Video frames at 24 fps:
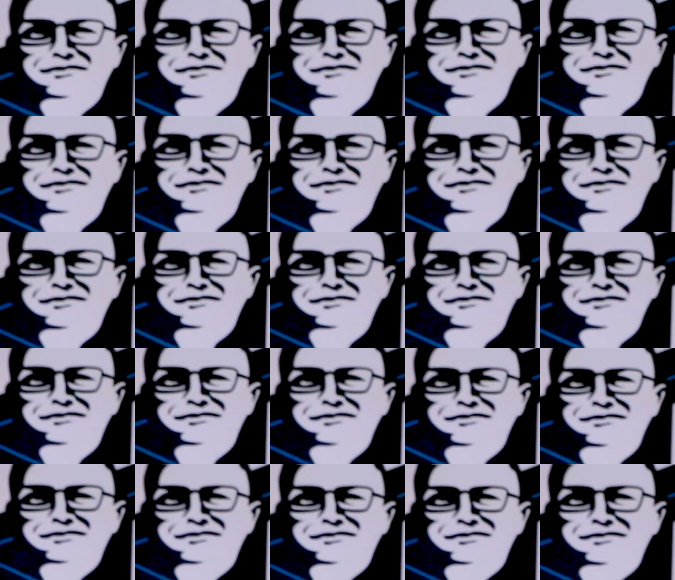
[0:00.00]

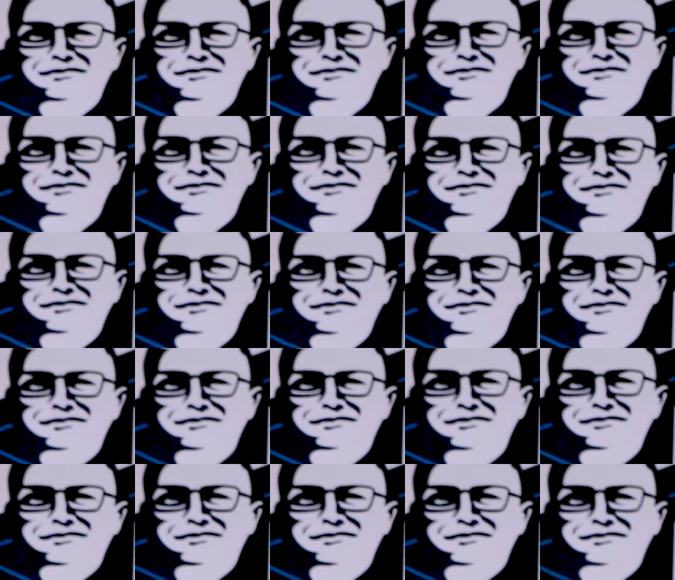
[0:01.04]

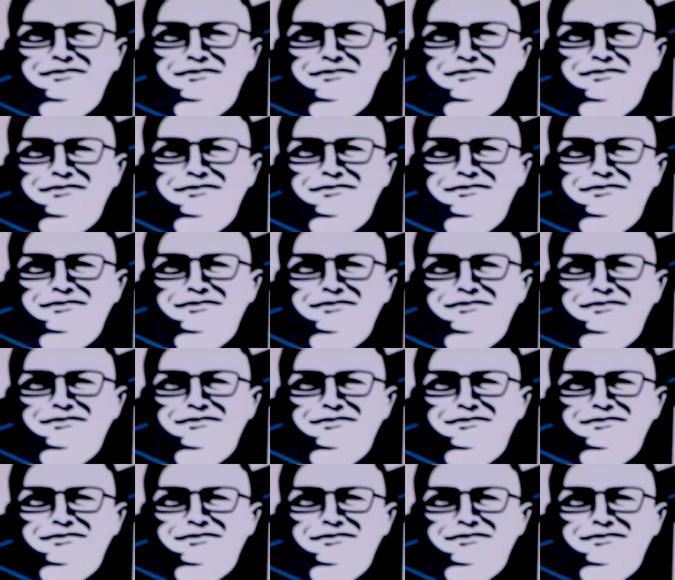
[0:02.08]

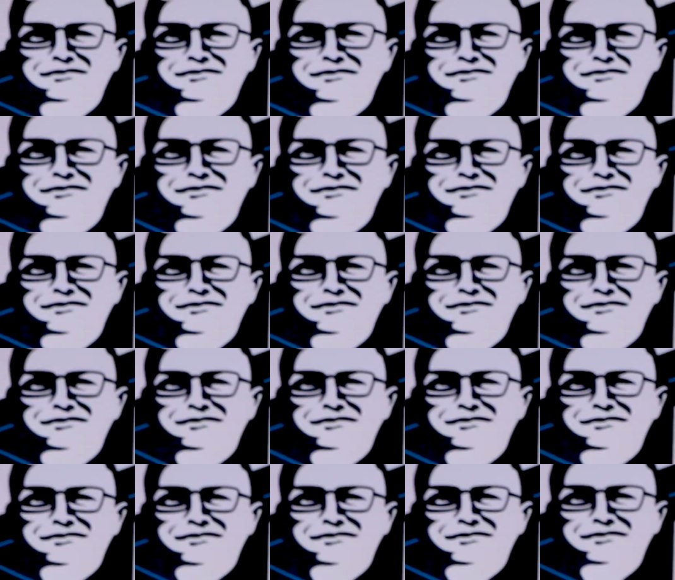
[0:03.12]

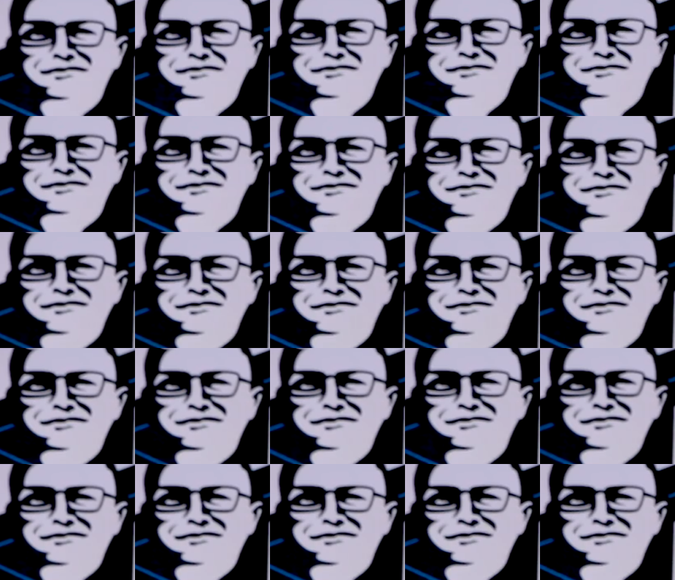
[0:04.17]

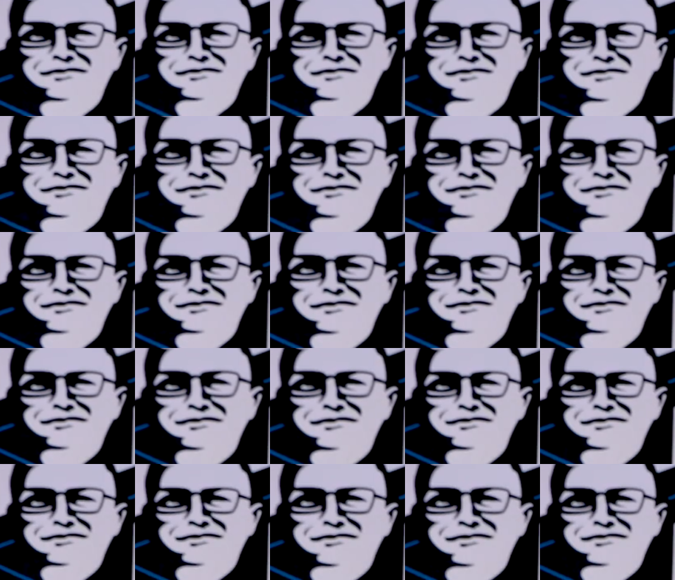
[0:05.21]

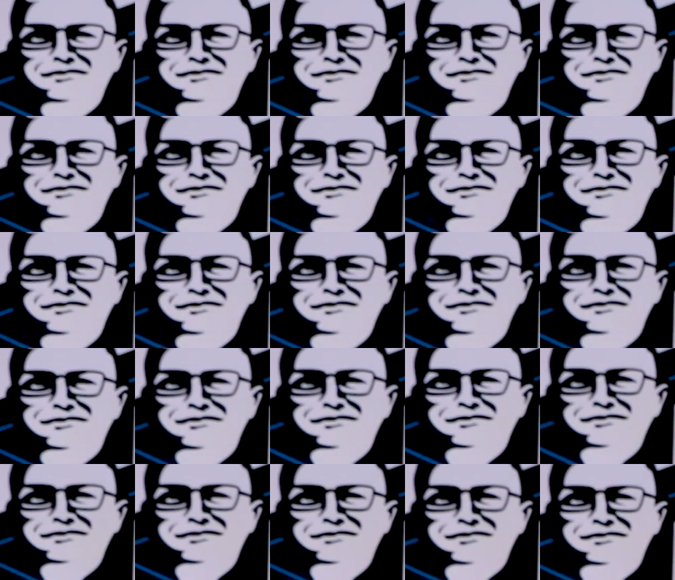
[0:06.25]

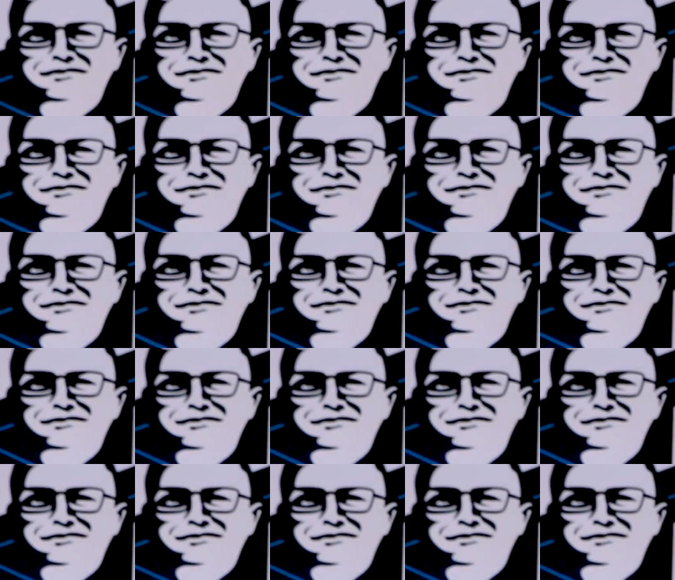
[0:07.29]
[no speech]